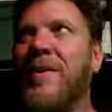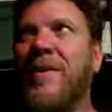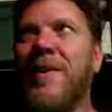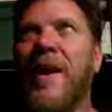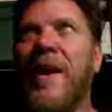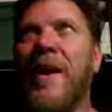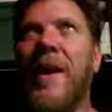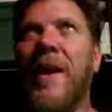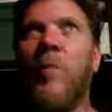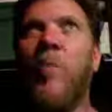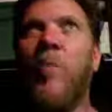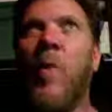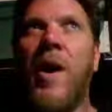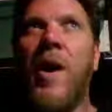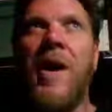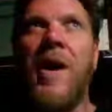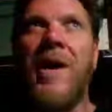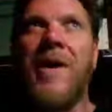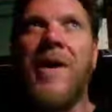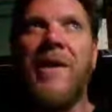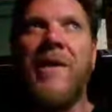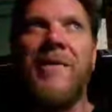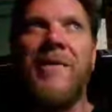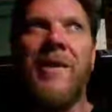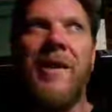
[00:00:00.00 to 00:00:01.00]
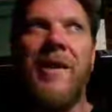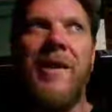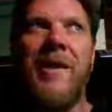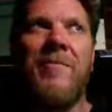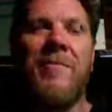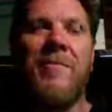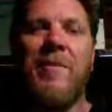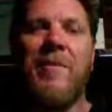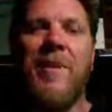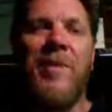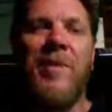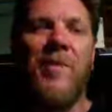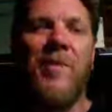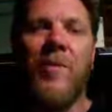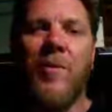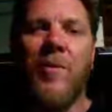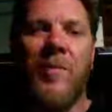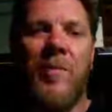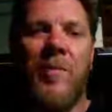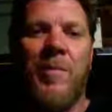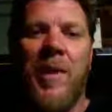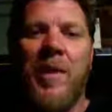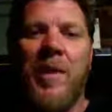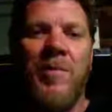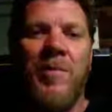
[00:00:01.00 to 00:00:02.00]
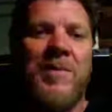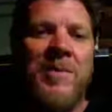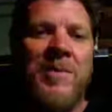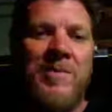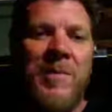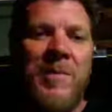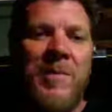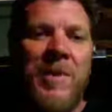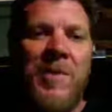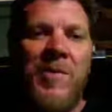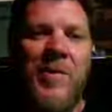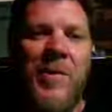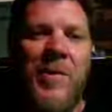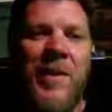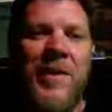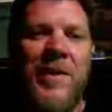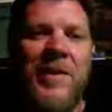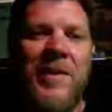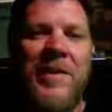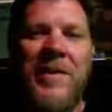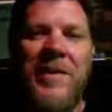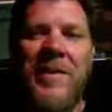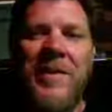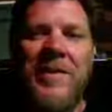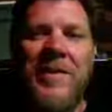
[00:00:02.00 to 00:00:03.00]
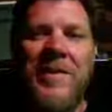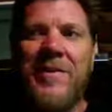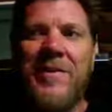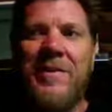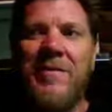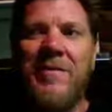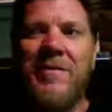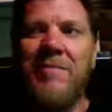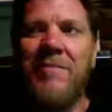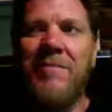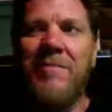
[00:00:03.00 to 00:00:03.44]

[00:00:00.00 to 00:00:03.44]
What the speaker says: And why the government or the powers that be created this